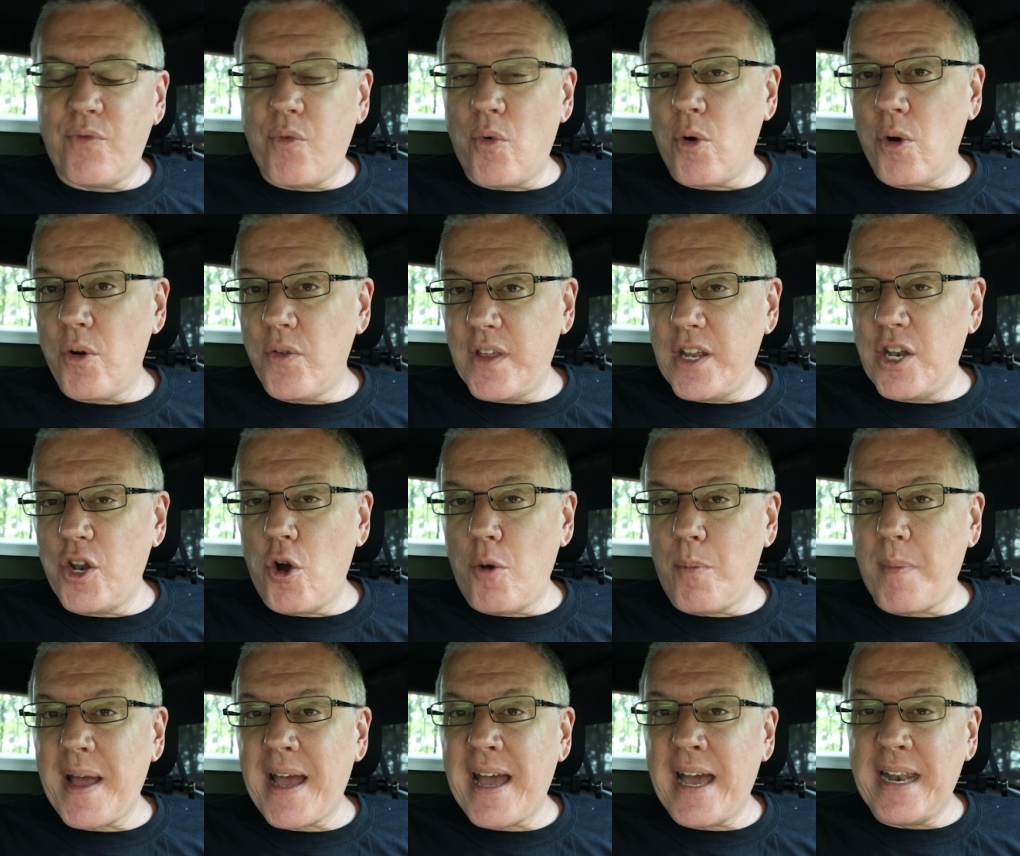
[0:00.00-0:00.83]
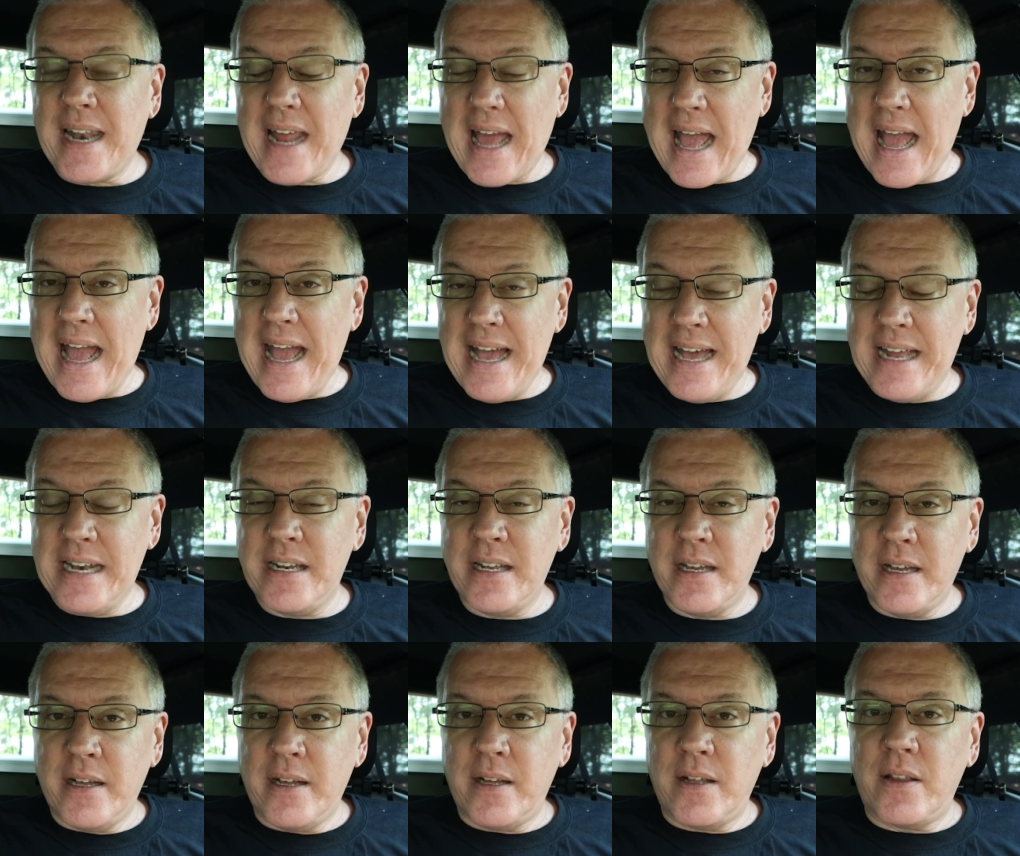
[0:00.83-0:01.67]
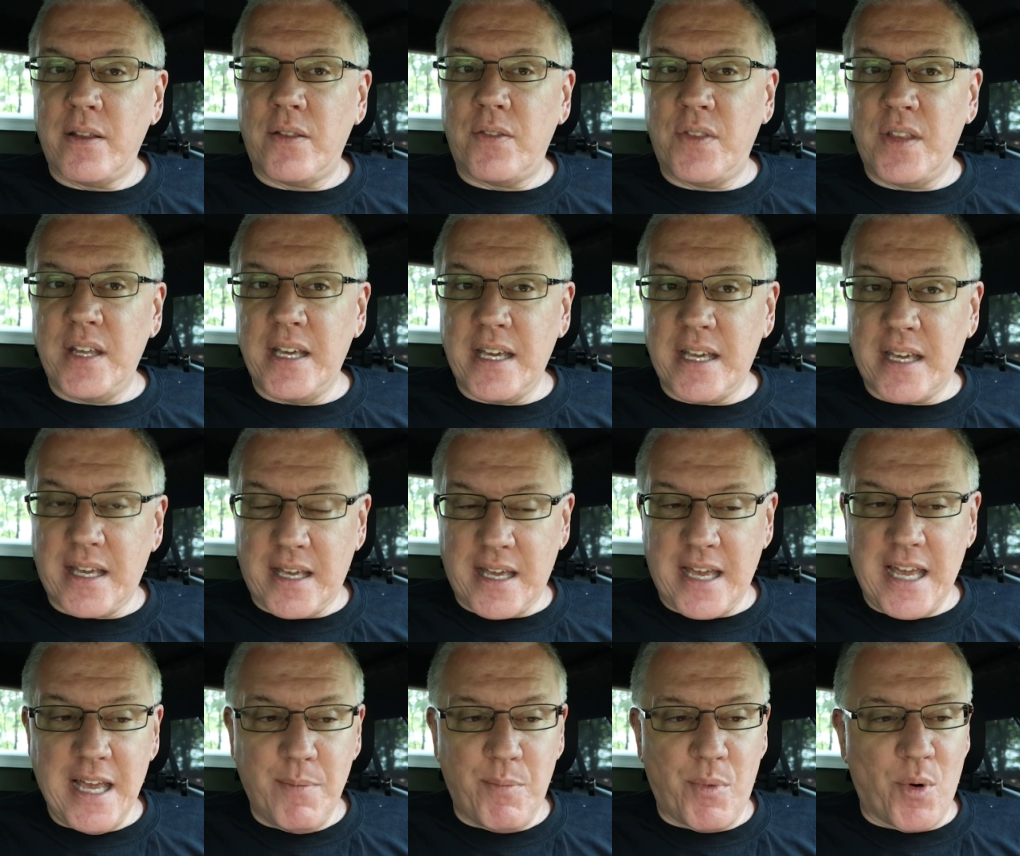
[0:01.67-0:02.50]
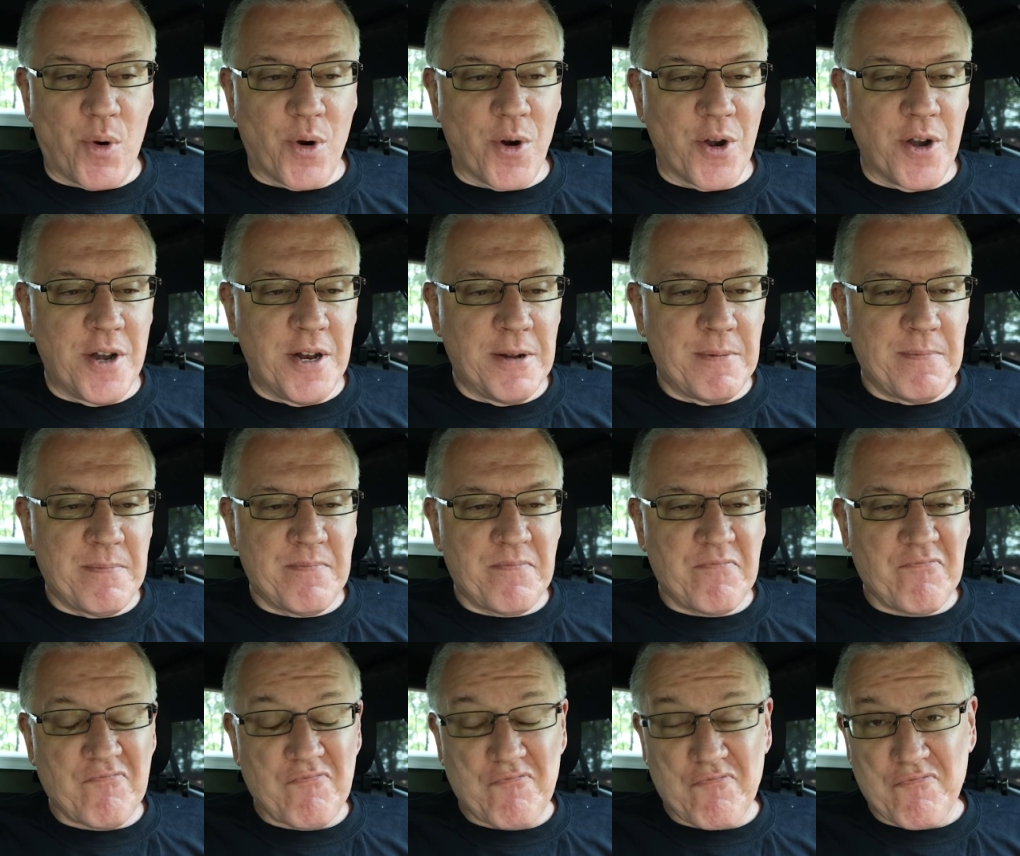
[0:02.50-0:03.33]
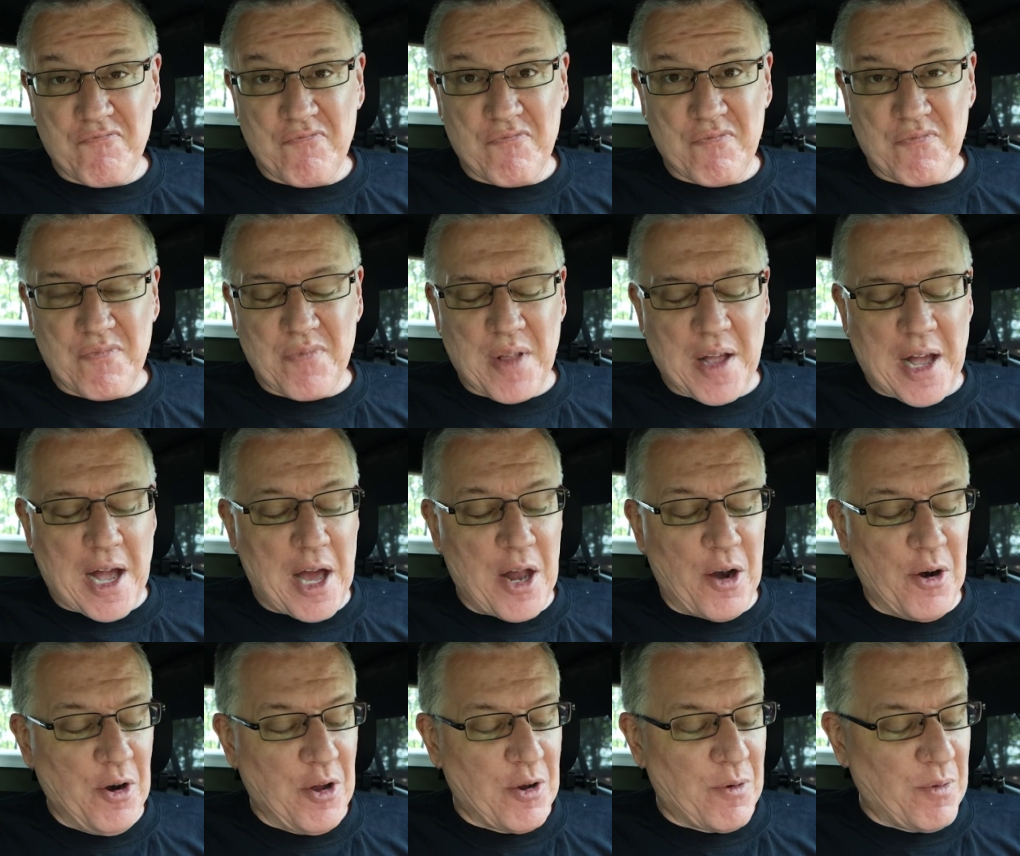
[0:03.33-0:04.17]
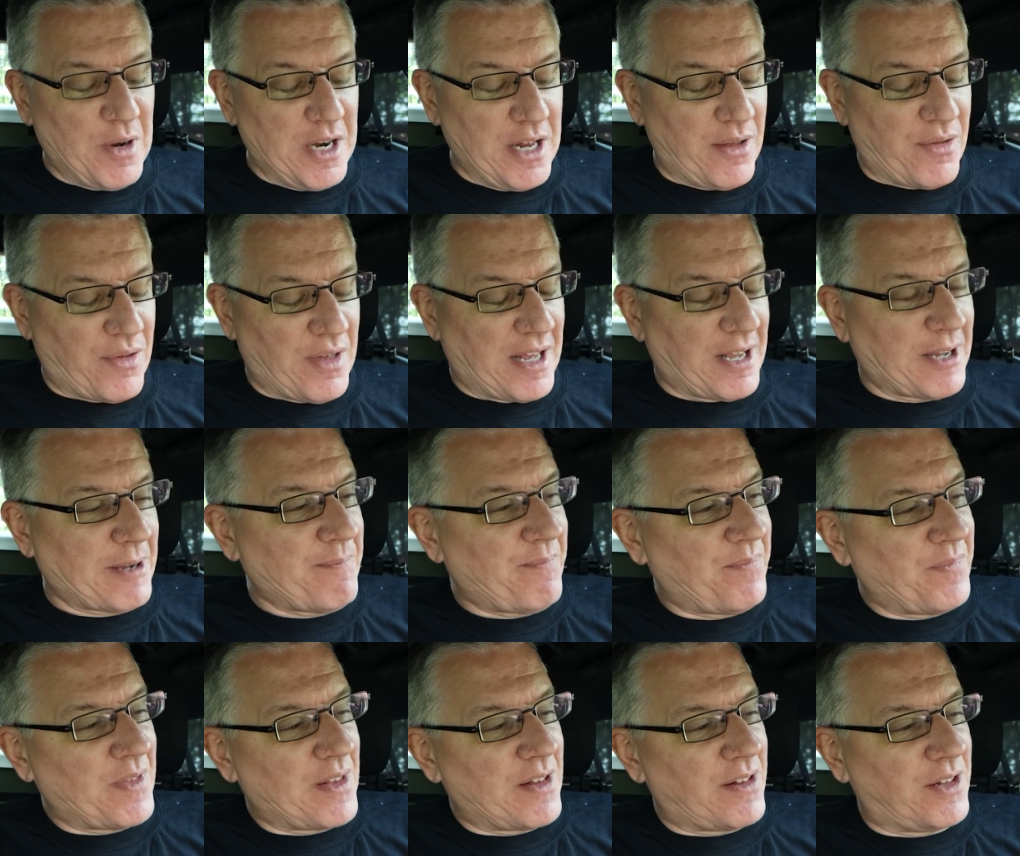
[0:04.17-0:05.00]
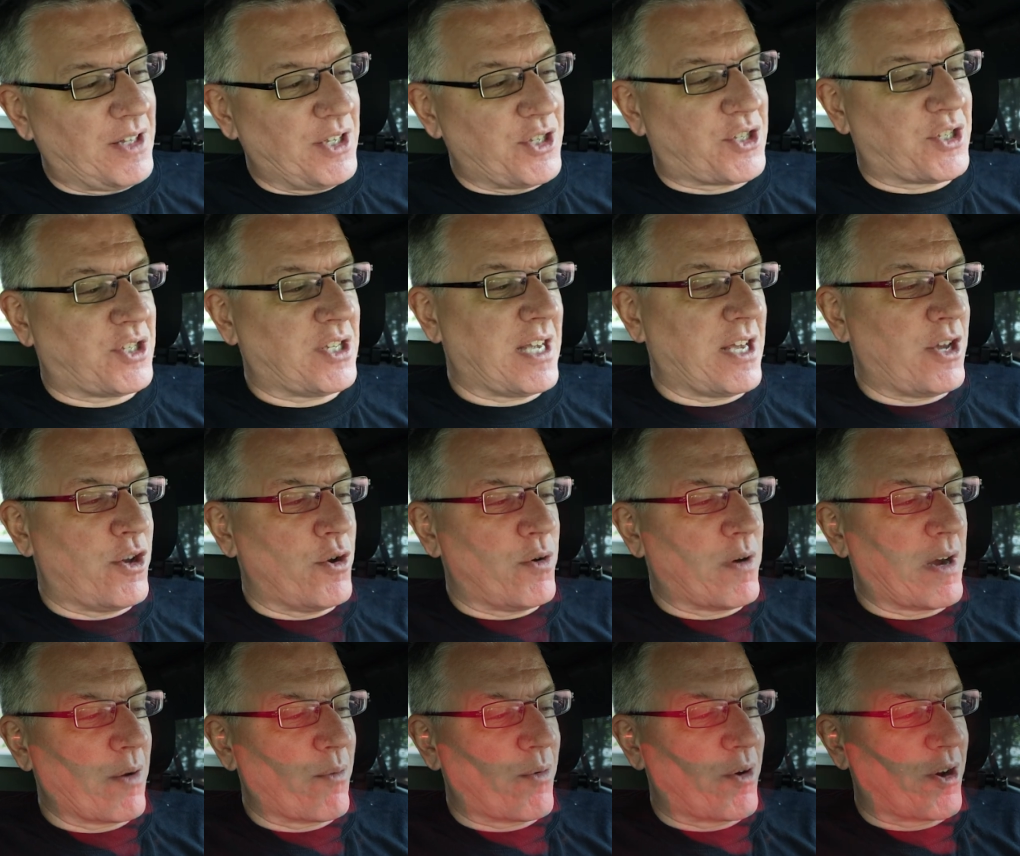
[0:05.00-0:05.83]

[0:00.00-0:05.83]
for the notepad and the keyboard. I don't know, what do you think? Let's see who I